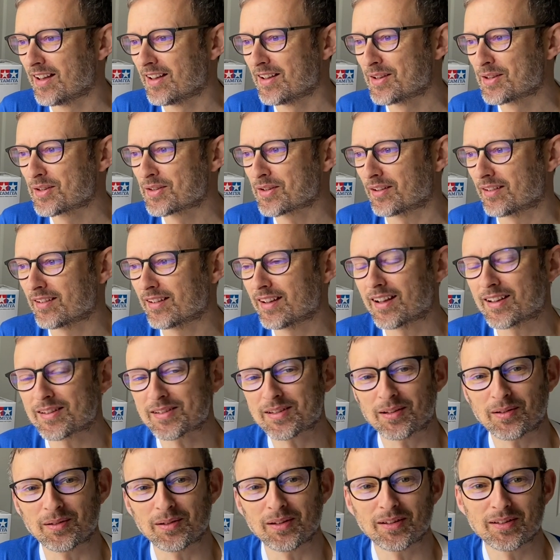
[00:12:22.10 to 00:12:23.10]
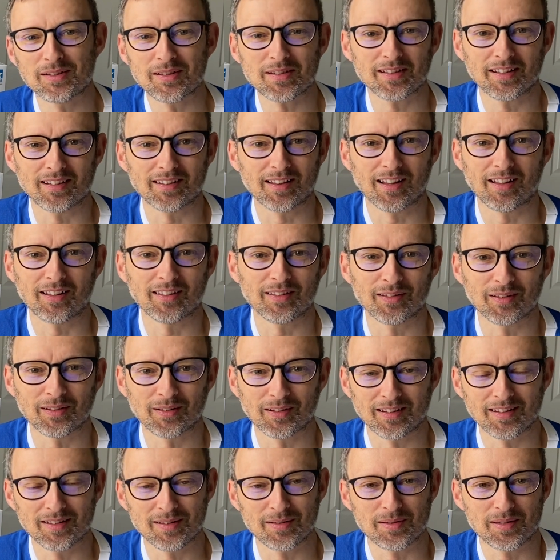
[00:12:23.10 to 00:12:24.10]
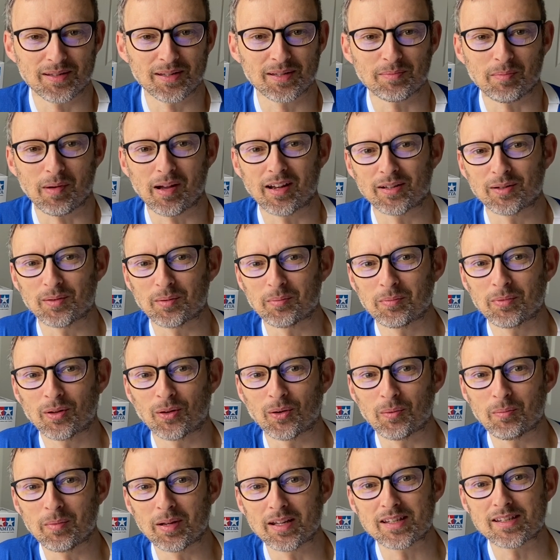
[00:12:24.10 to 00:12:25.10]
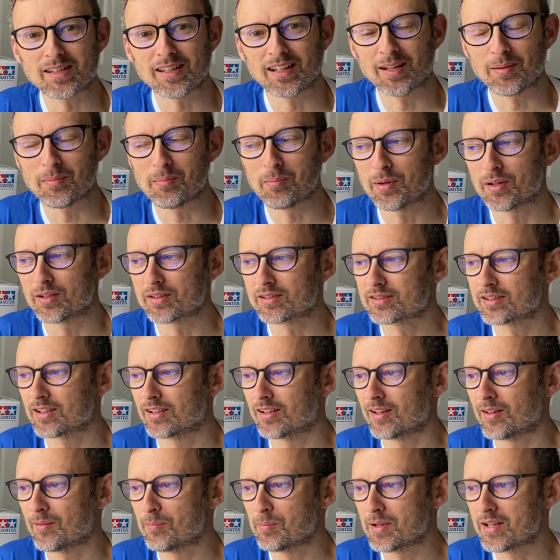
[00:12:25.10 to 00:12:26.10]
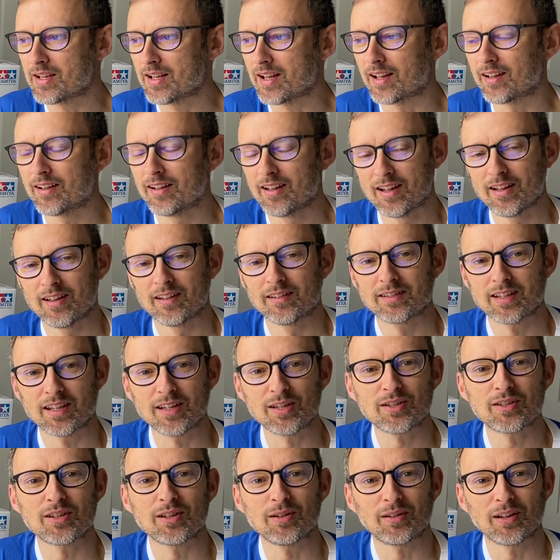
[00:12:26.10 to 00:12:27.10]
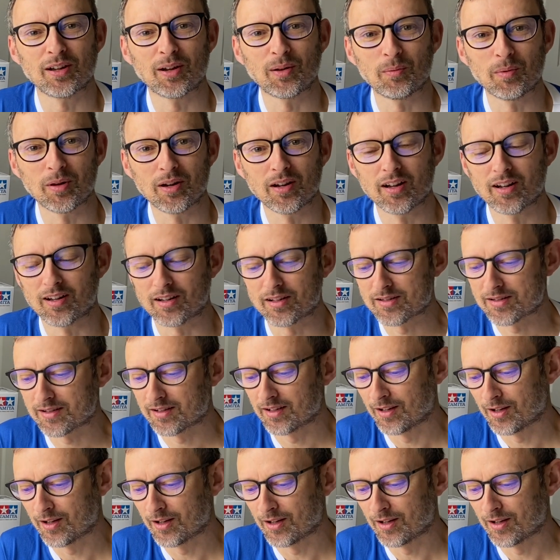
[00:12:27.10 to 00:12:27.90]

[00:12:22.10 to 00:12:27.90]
So yeah, so you can see that he's made up like meeting him. But yeah, T Studio Works.